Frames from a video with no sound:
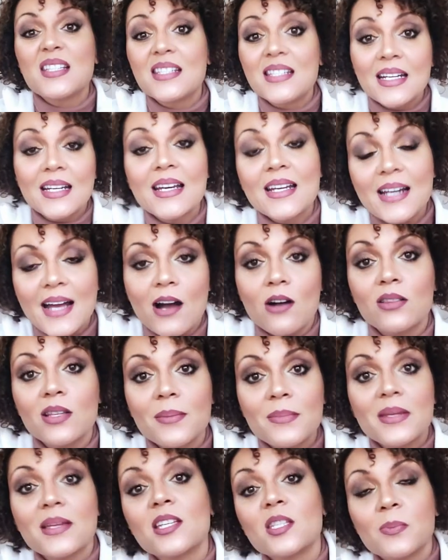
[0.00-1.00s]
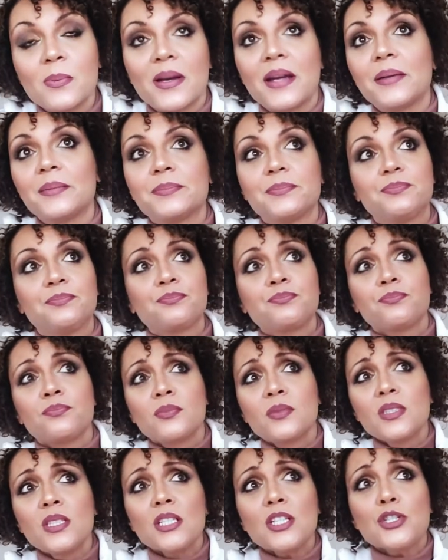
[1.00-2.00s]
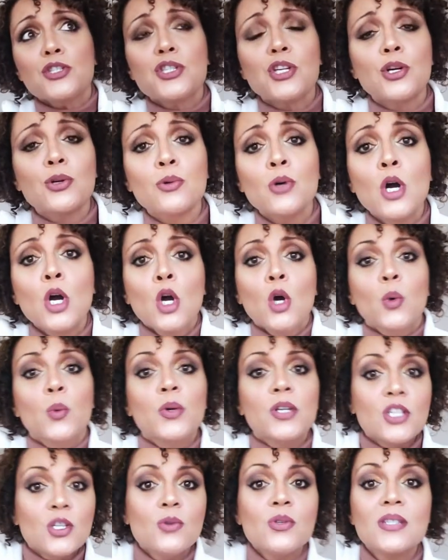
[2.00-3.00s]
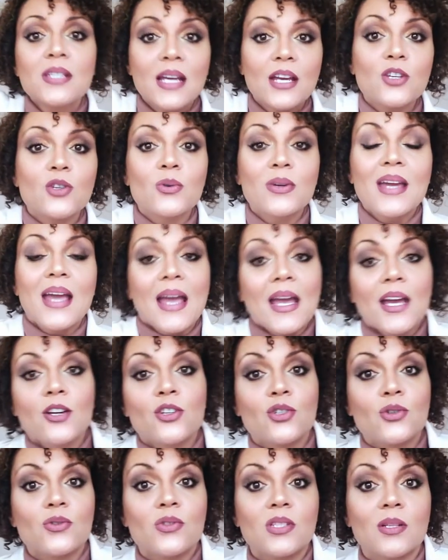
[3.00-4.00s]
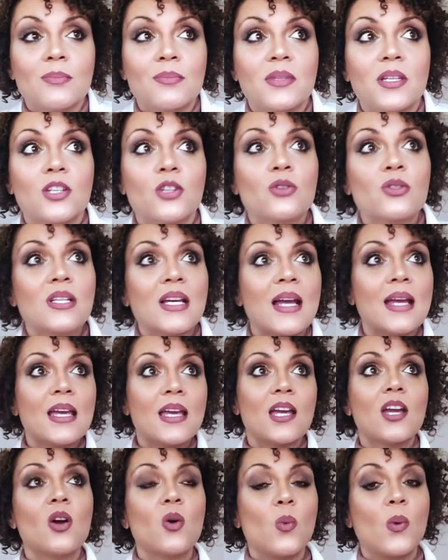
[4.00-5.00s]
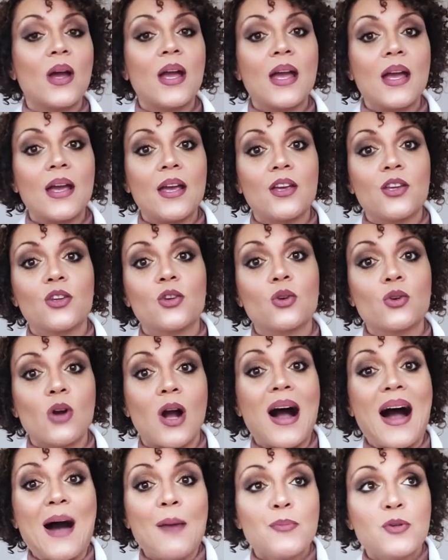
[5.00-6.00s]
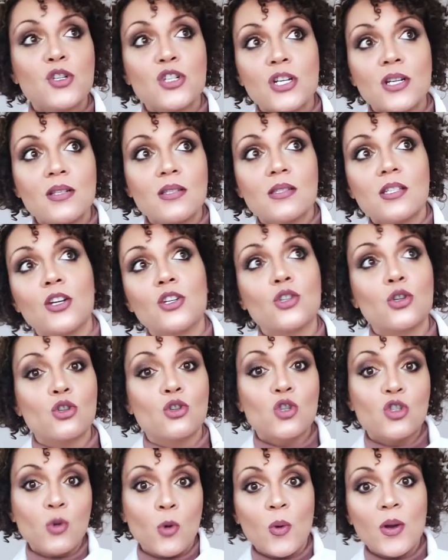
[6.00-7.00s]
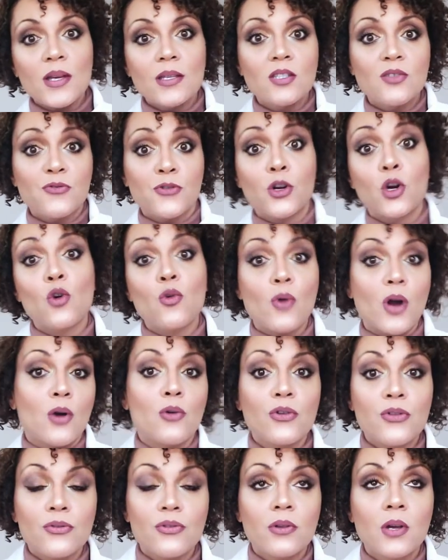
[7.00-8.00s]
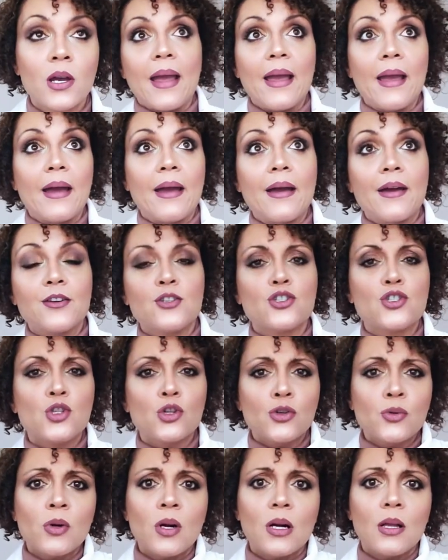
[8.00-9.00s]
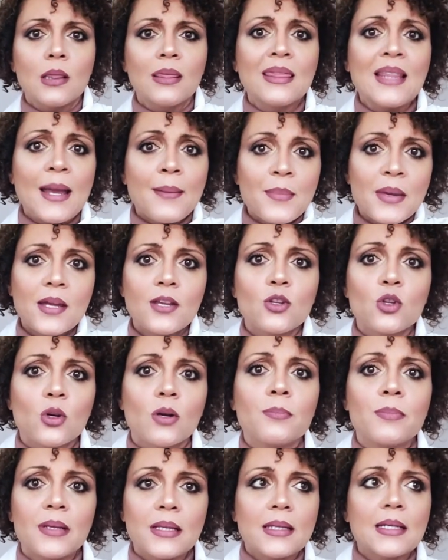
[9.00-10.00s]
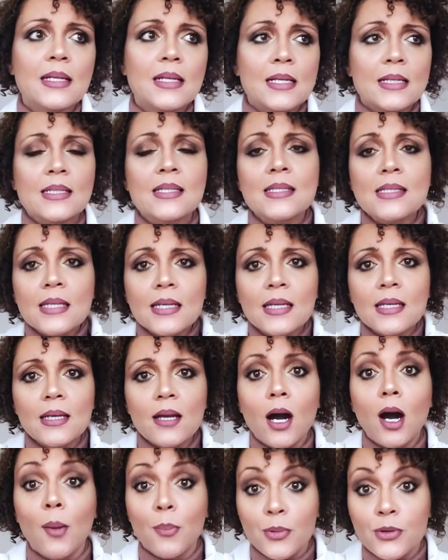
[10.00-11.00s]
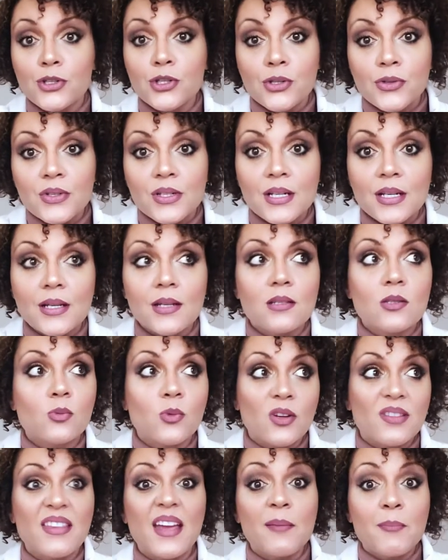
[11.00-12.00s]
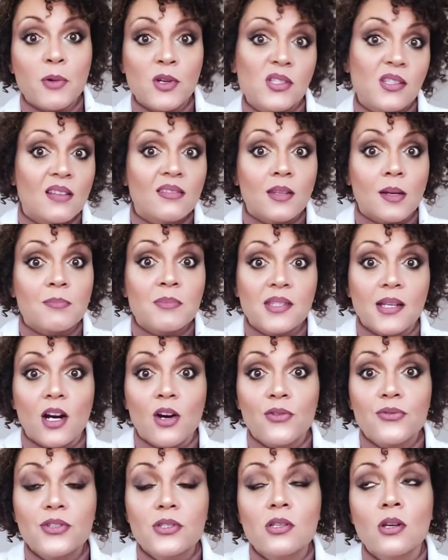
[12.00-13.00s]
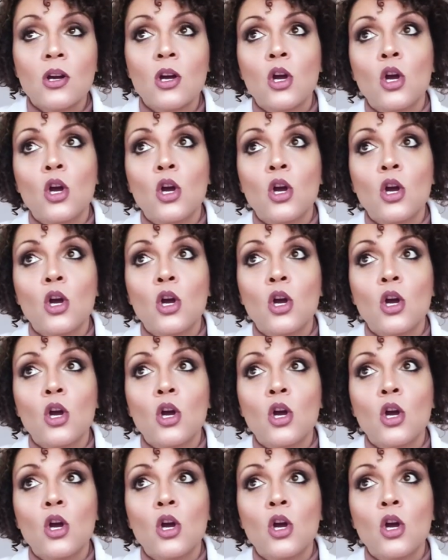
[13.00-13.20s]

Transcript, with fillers: stick it out. Let me explain. So when you say you can't do something, you're taking away your options and your choice for growth. And you limit your ability to see opportunities when they present themselves.